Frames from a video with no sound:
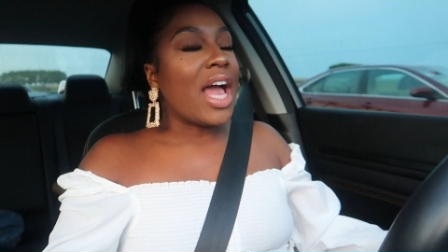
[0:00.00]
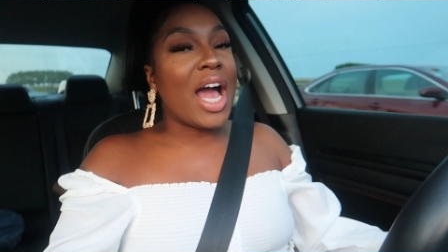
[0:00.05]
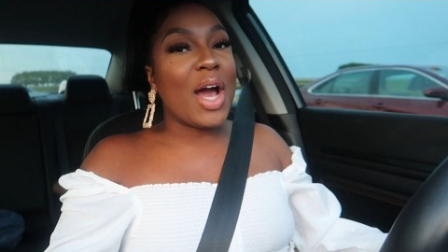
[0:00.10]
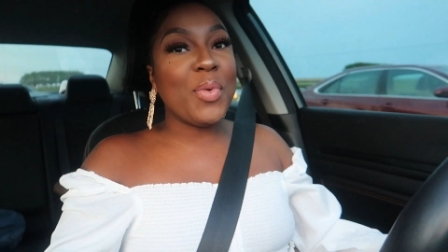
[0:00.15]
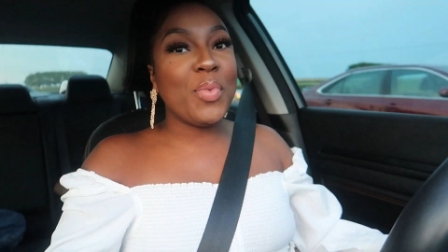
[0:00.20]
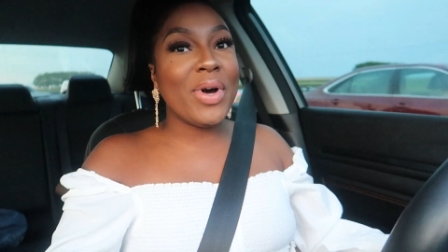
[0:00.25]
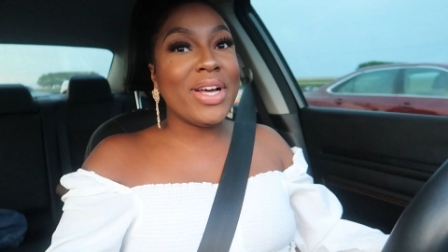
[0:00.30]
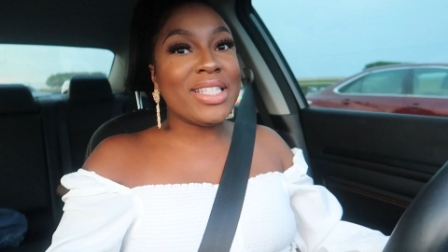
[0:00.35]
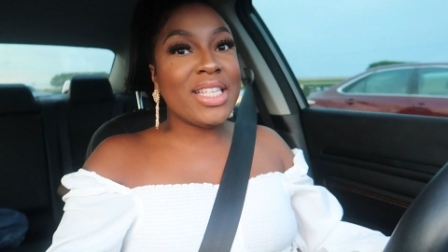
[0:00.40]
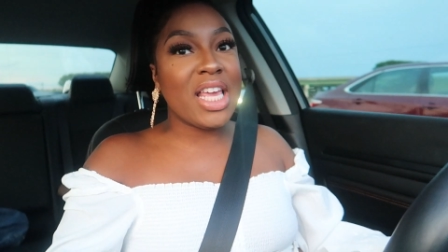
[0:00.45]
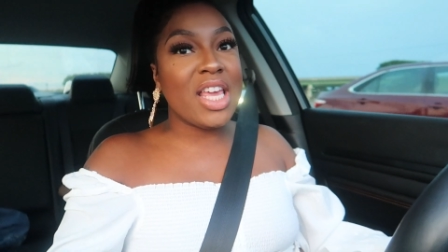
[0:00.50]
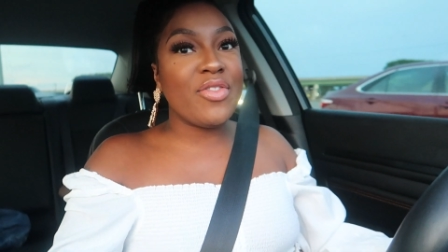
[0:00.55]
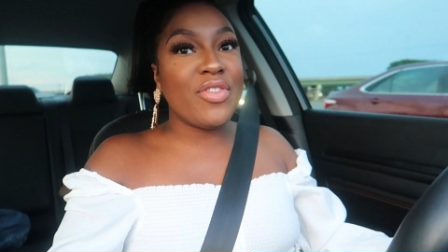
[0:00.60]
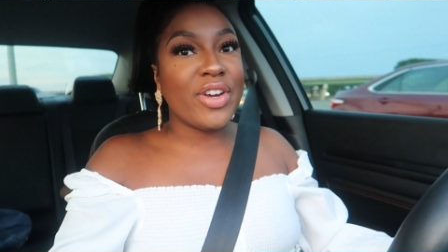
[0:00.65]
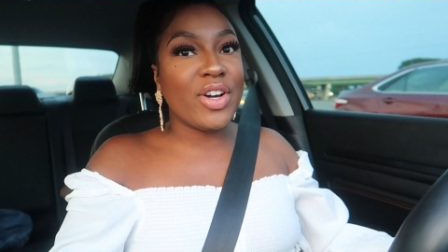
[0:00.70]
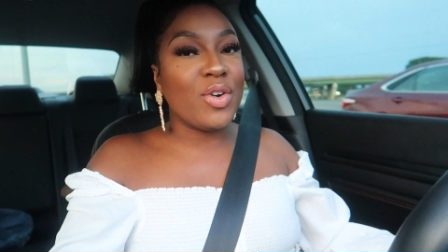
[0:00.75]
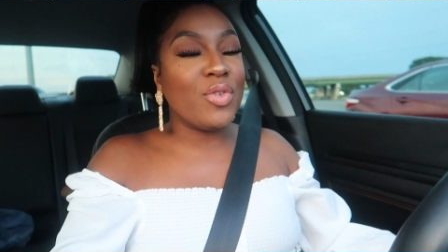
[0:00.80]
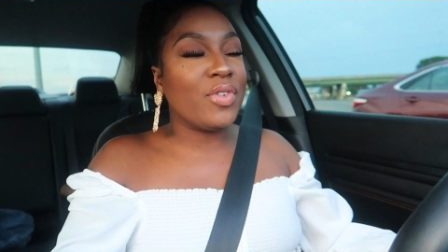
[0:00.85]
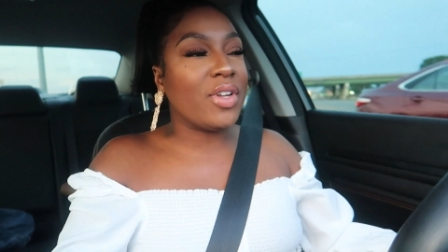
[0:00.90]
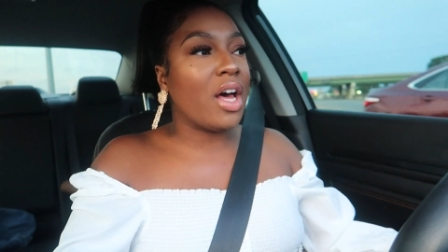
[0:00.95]
I wasn't
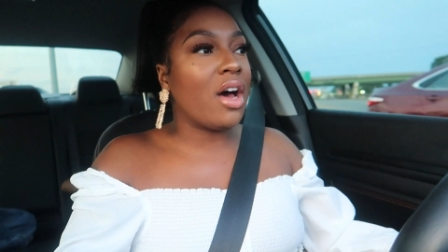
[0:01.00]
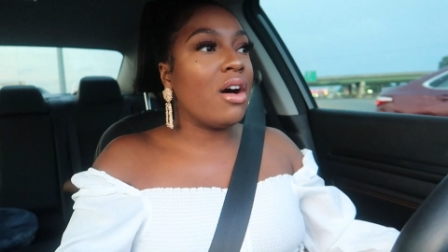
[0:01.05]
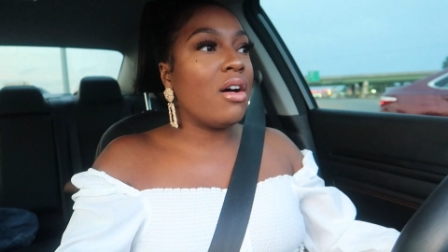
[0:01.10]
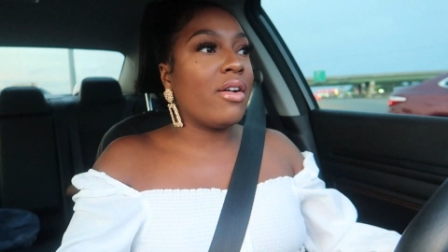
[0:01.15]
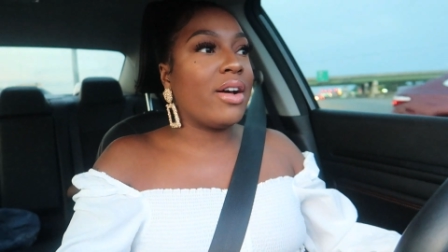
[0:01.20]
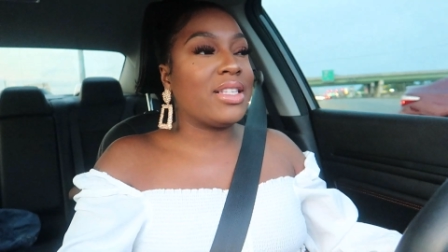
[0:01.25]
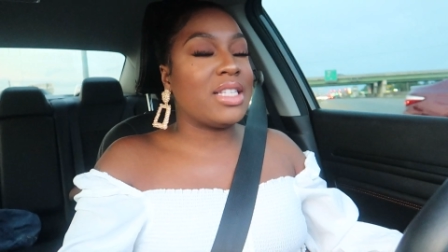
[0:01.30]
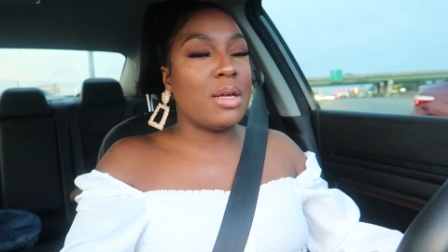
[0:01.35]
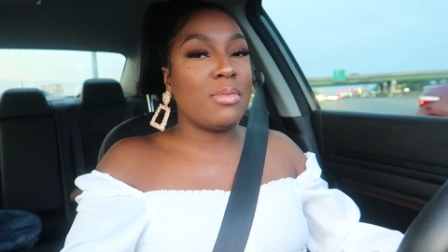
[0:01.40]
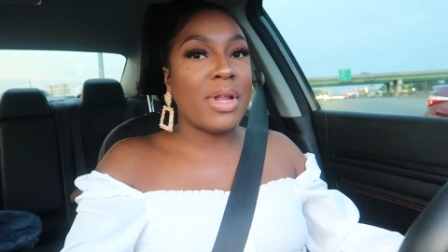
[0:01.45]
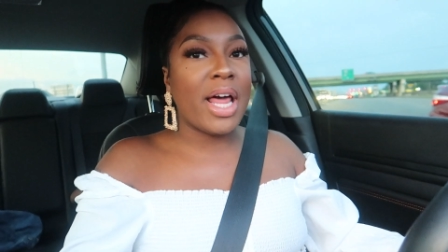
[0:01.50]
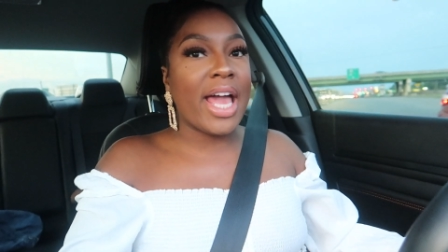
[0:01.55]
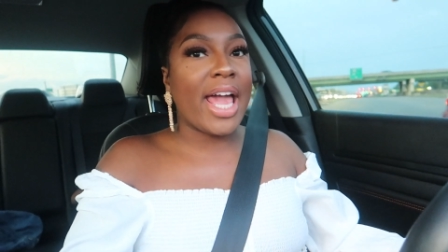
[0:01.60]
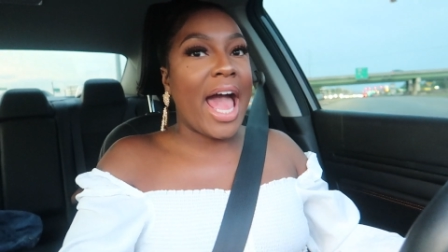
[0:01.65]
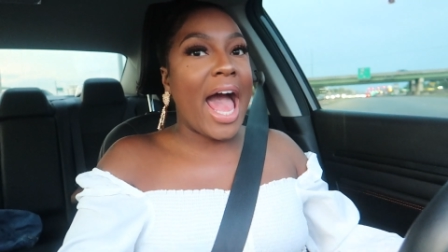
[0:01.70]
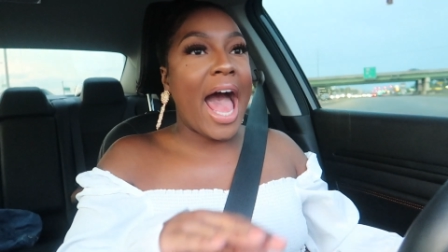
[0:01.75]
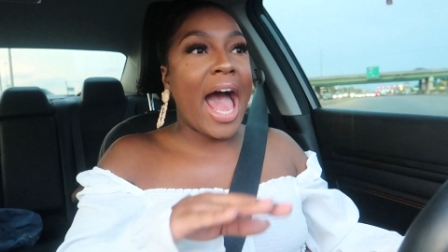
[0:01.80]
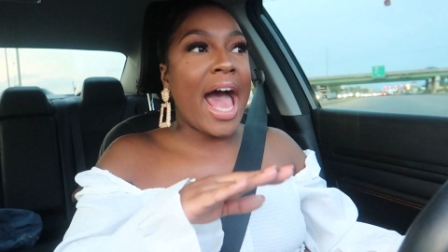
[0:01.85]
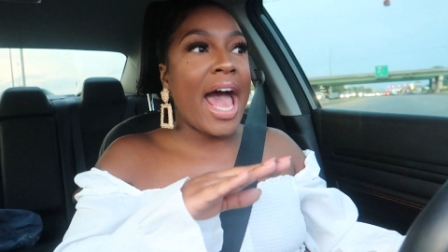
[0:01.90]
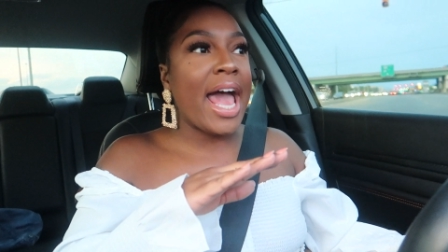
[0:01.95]
even gonna vlog because I'm
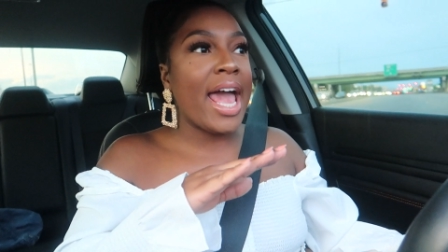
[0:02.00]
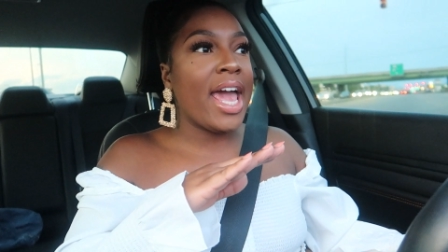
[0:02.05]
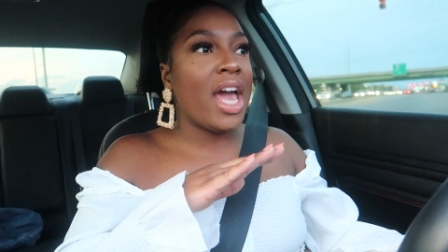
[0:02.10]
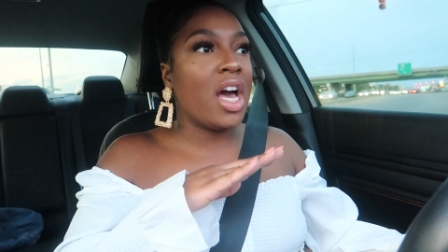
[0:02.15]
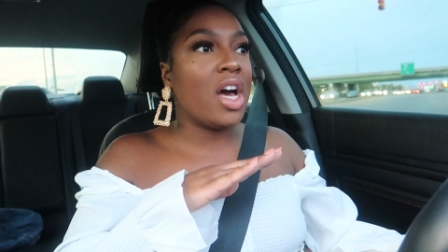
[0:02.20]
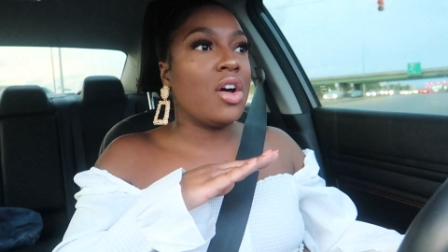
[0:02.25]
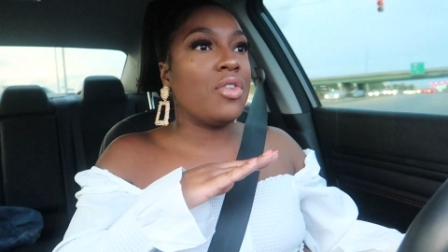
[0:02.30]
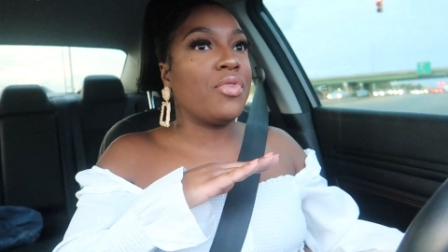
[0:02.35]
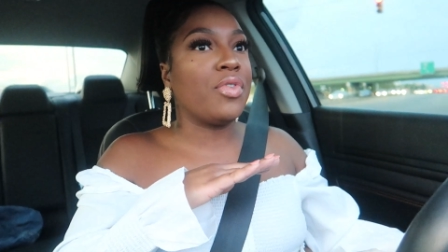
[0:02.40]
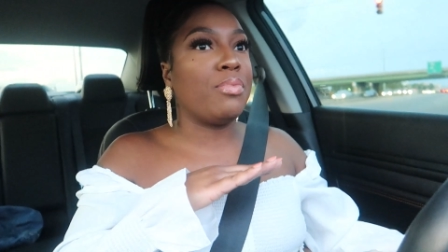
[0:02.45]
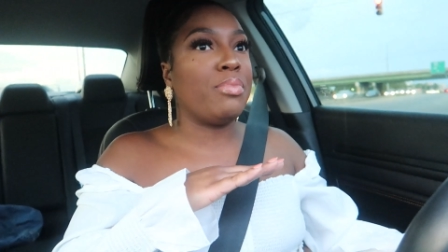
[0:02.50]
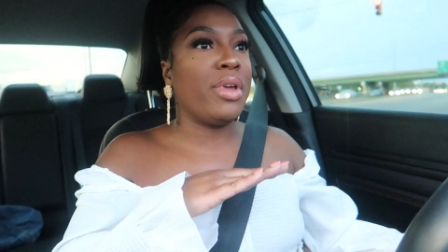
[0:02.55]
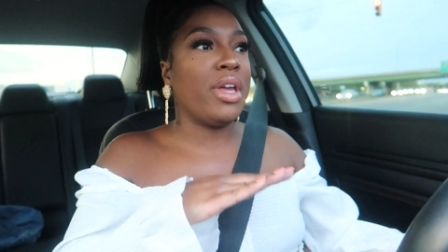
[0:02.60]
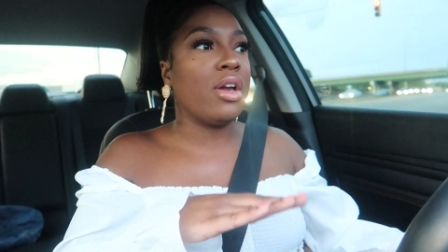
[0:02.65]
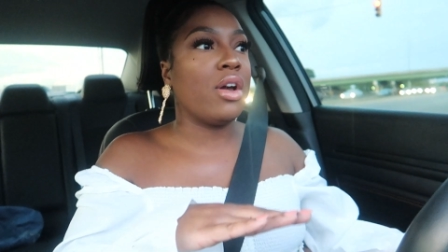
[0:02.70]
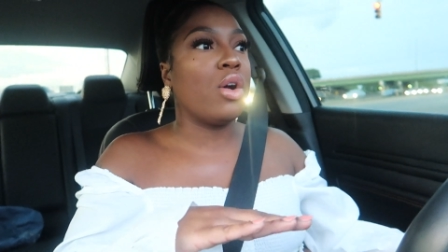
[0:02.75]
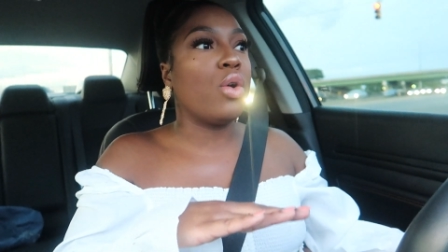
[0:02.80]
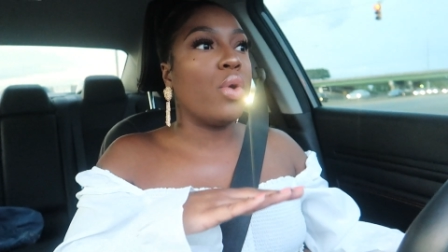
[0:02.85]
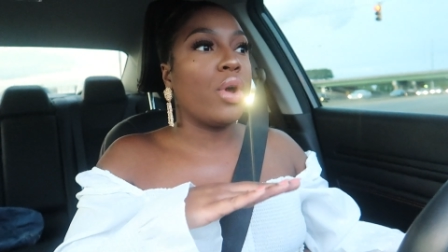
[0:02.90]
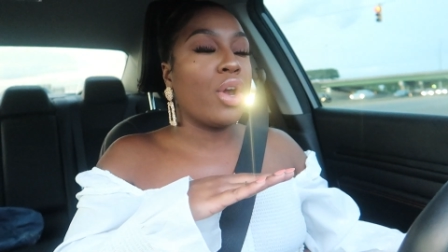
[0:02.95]
like, I have
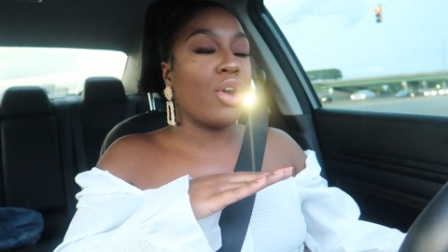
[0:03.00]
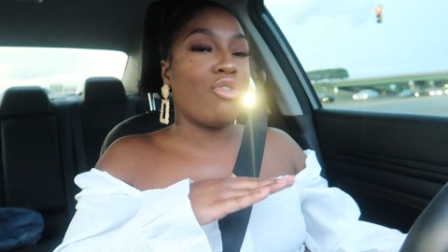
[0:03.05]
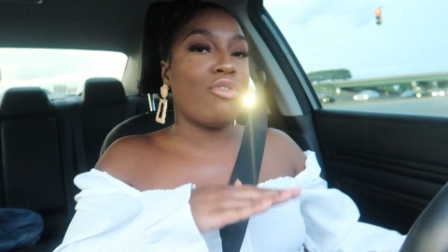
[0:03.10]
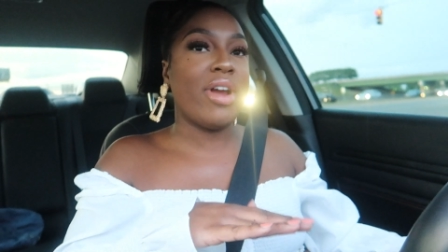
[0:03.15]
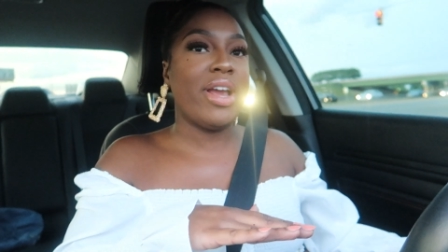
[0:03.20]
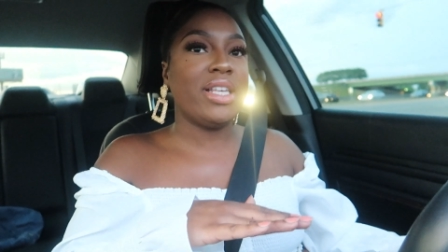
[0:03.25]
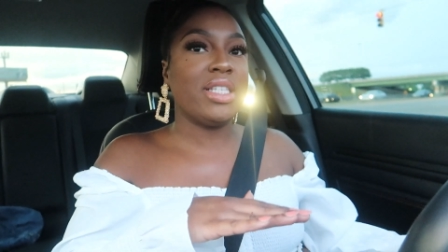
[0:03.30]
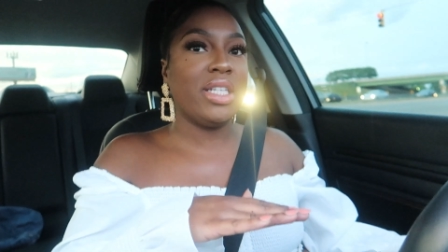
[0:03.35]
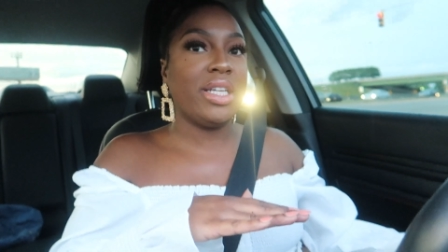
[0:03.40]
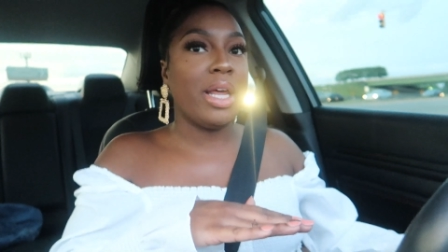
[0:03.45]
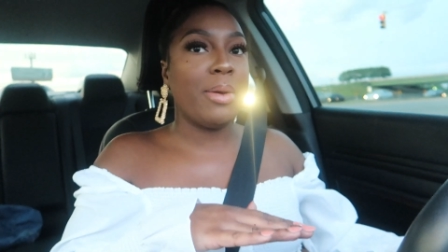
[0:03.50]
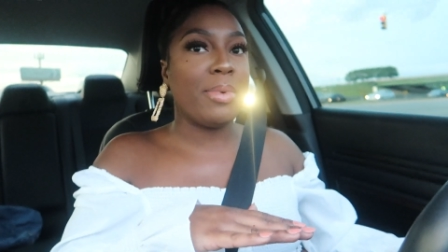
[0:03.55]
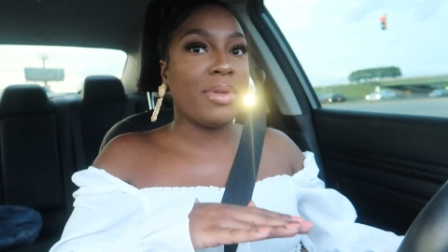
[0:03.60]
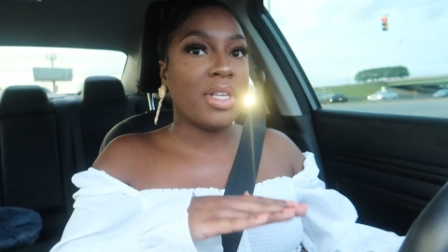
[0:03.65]
been going crazy today.